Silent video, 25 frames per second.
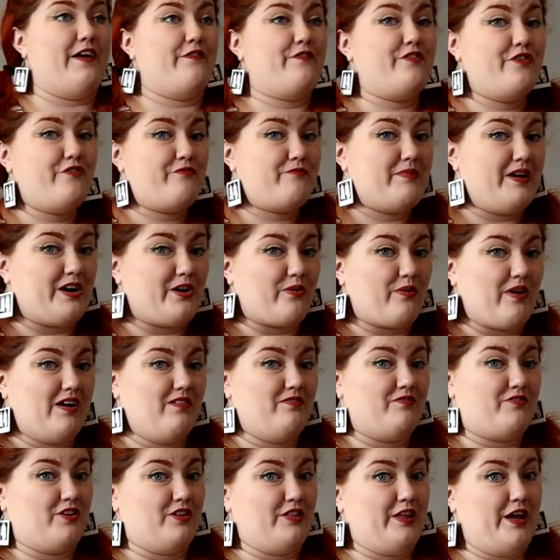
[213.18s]
If you've been
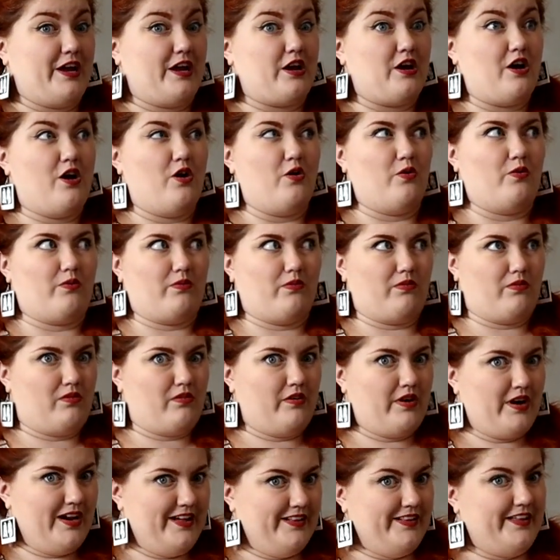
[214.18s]
around for a
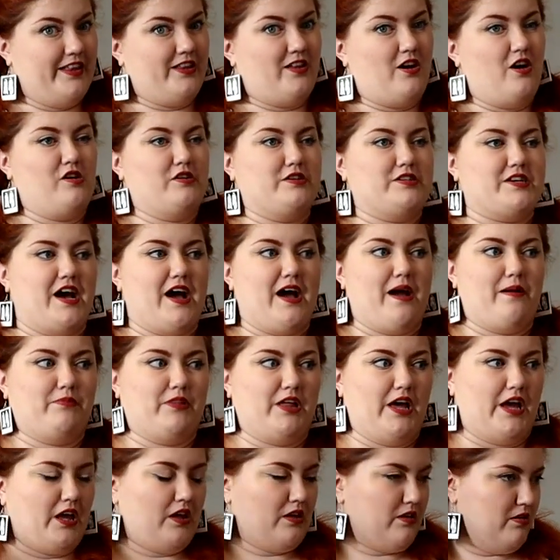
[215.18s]
really long time,
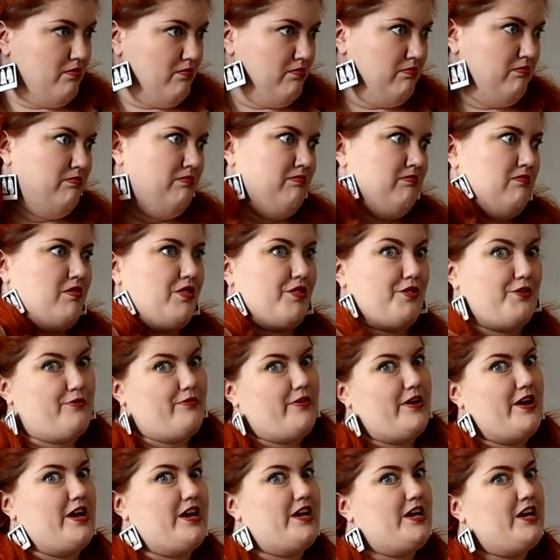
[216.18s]

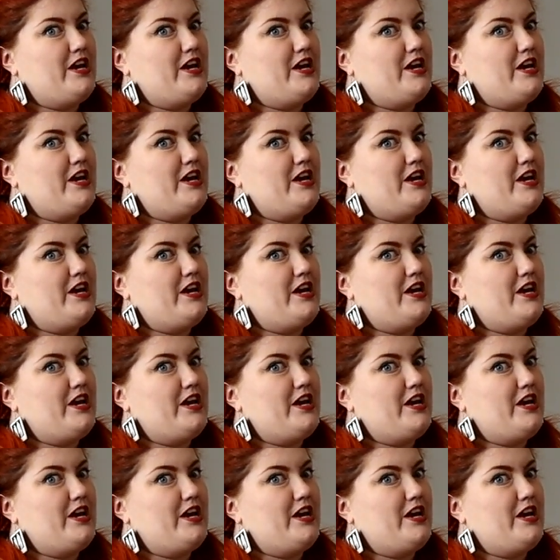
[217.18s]
3